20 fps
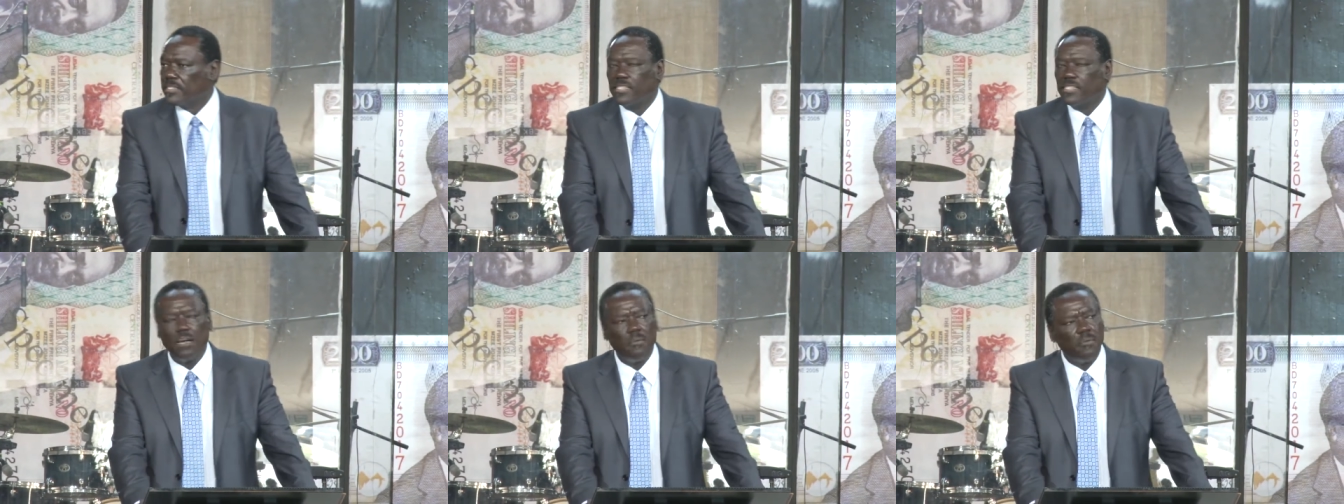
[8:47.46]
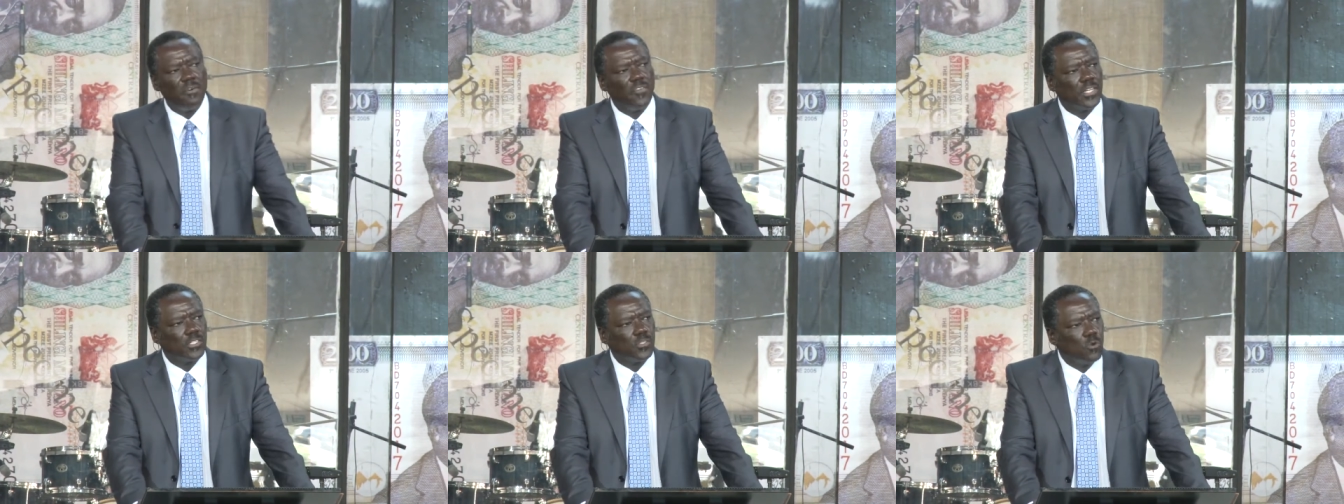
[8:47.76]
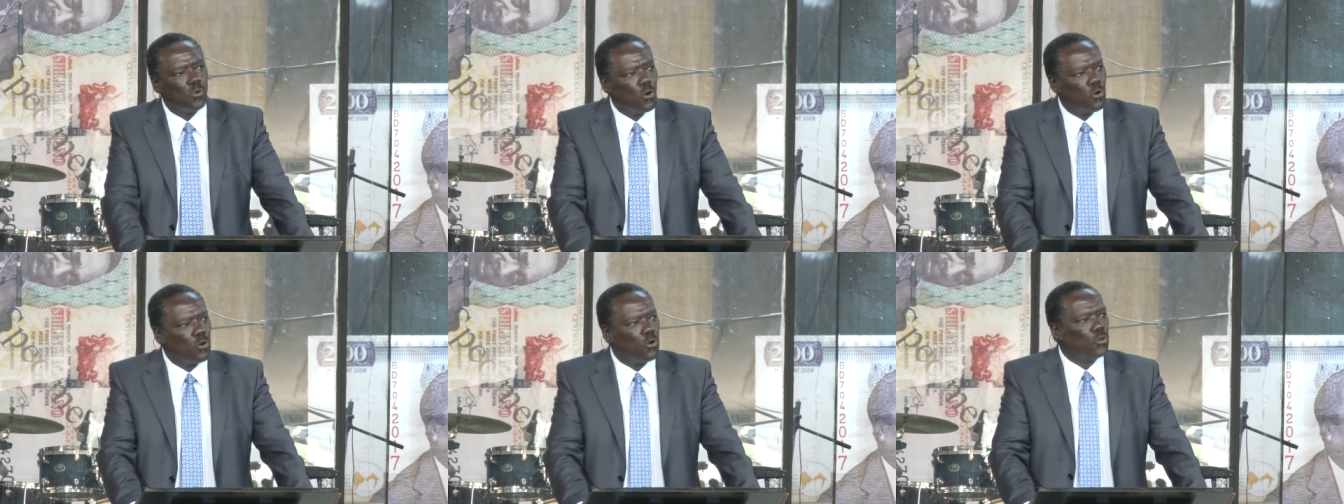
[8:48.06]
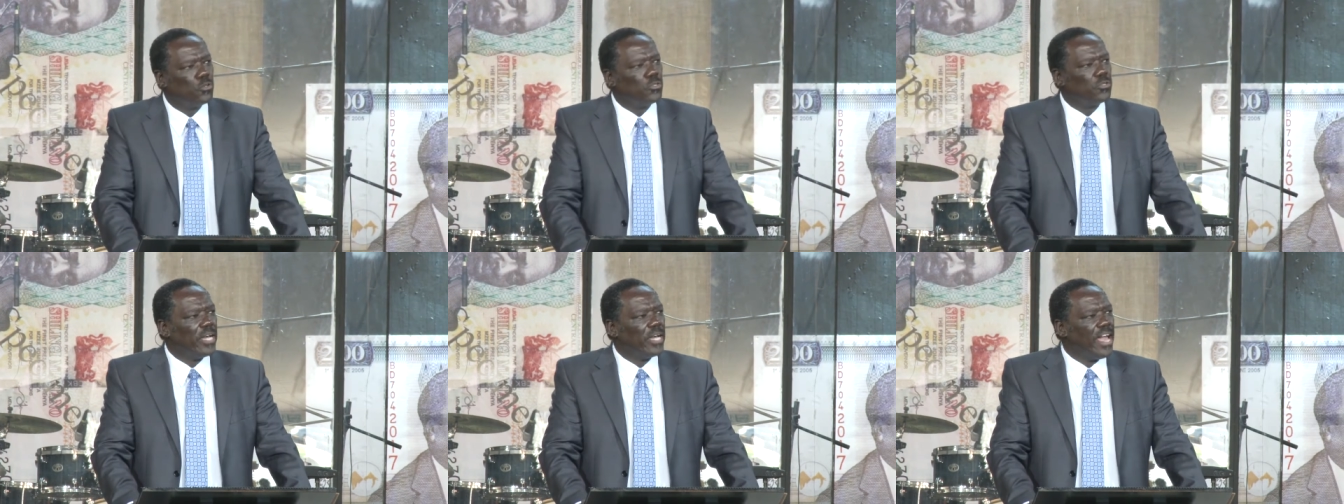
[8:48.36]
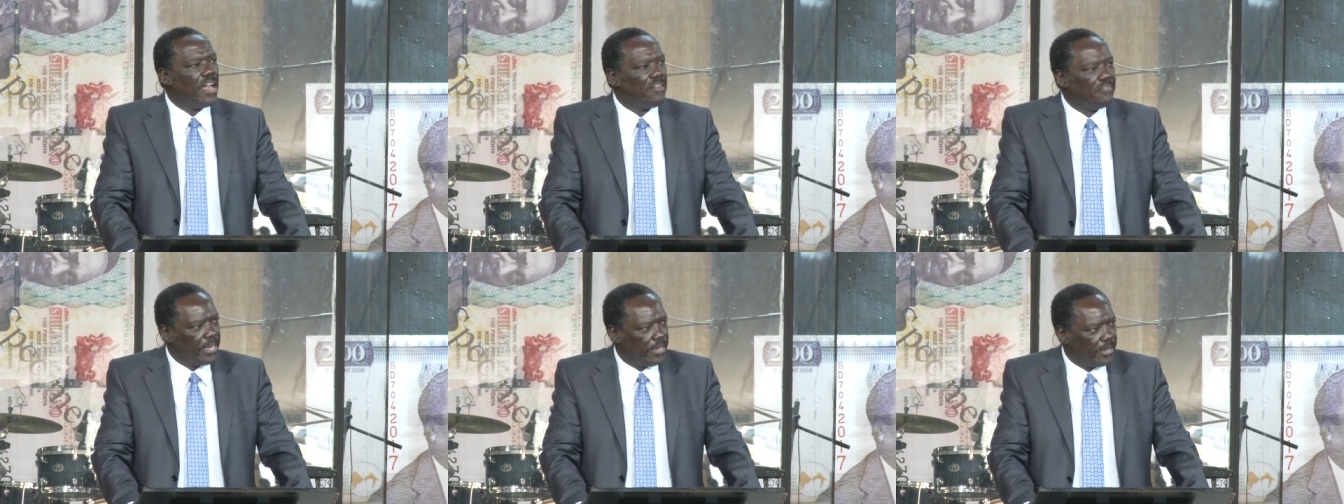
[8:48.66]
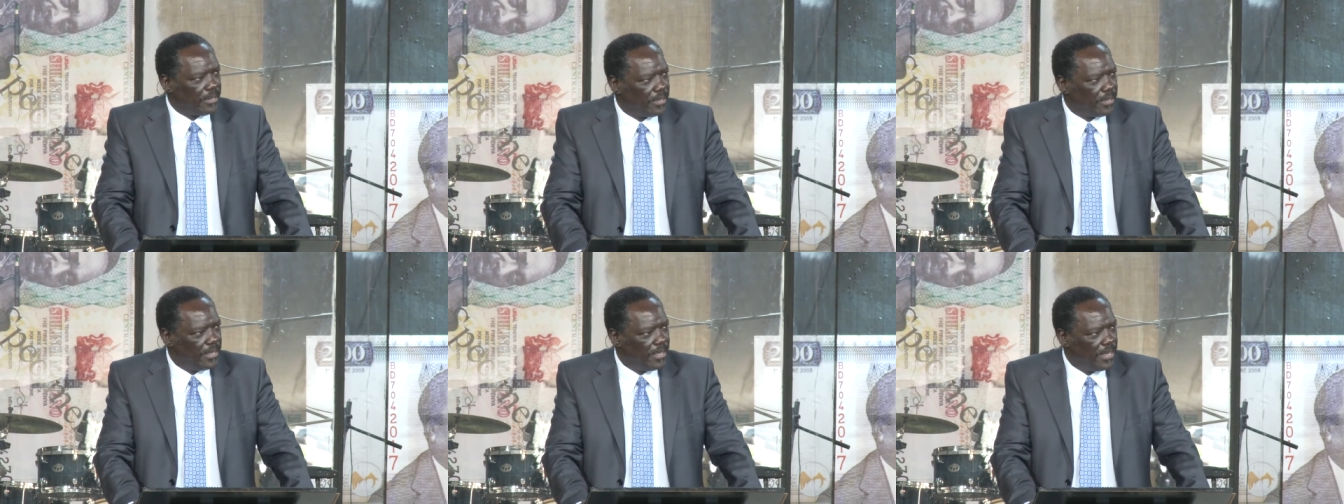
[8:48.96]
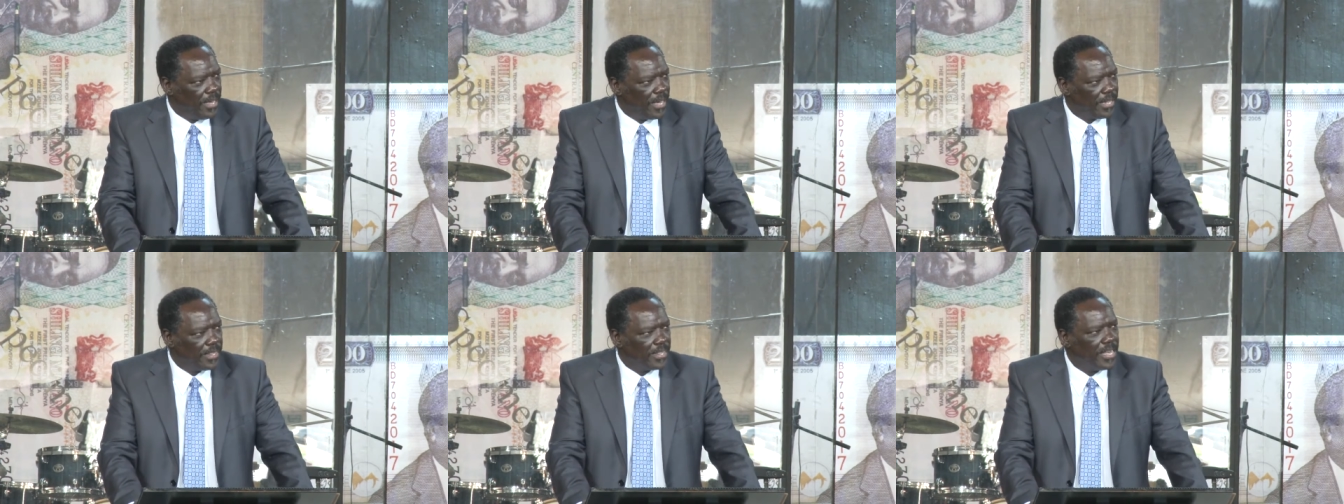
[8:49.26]
some of us will go to heaven
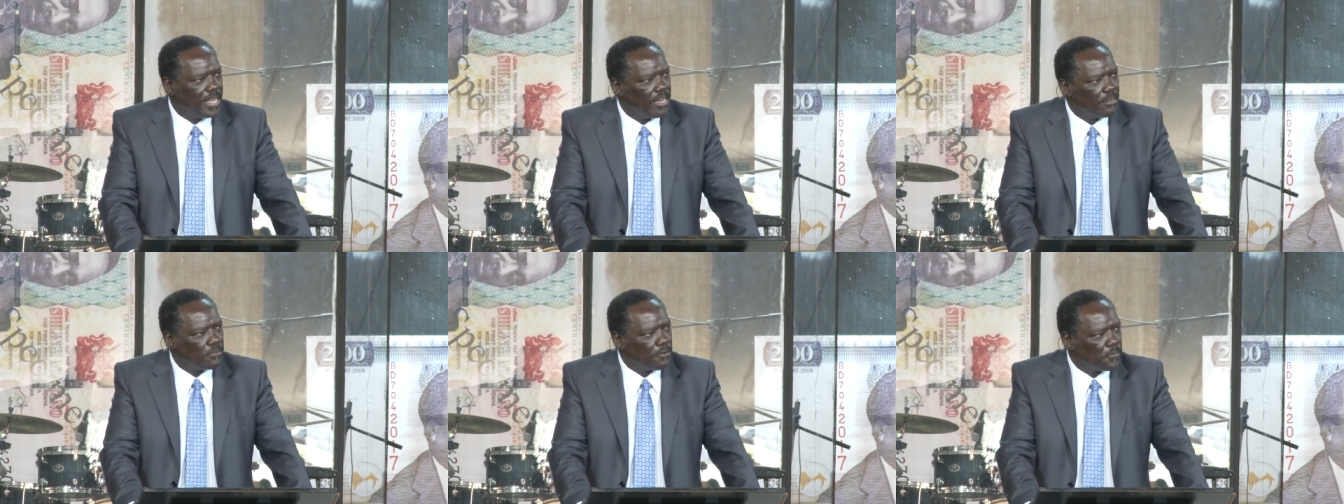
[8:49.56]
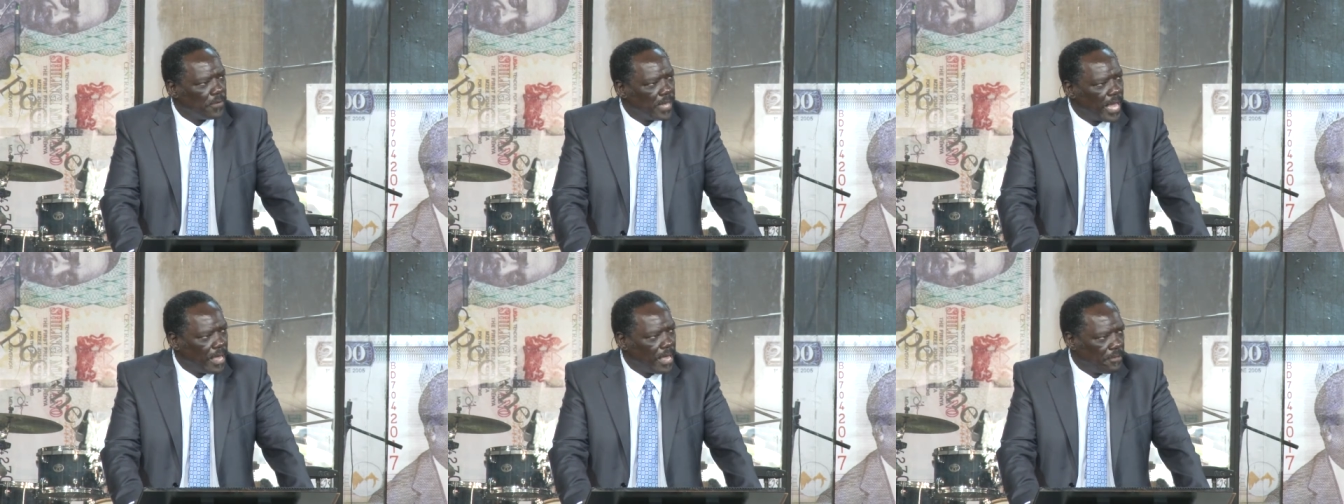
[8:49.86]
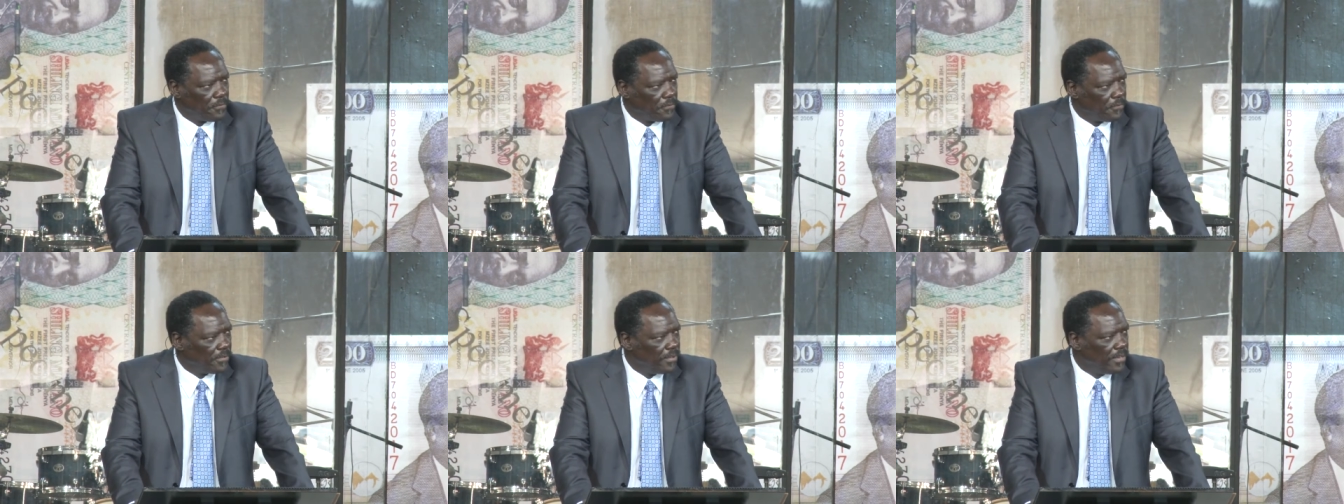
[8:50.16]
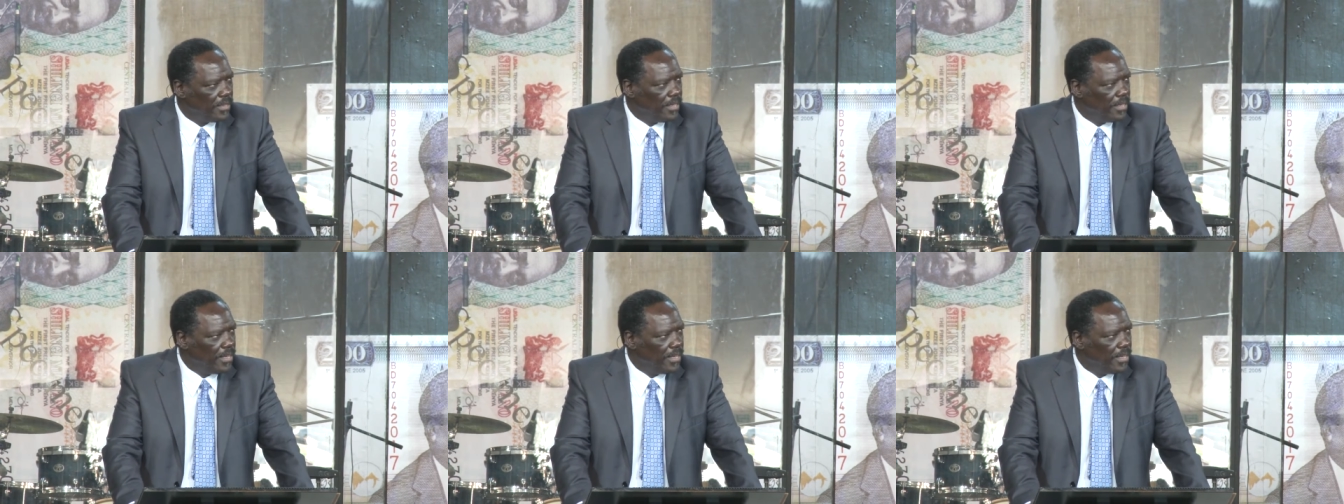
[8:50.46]
at the end of life